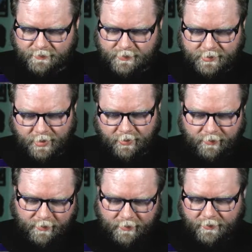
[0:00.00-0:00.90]

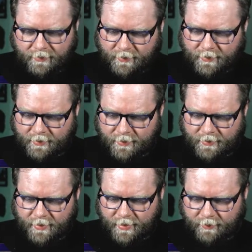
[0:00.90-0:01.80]
So
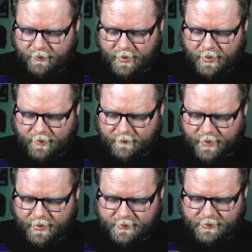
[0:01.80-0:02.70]
I don't have
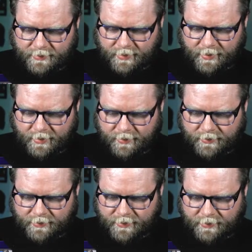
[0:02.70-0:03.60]
access to that.
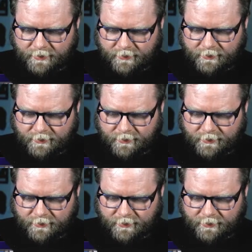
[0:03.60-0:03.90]
Interesting.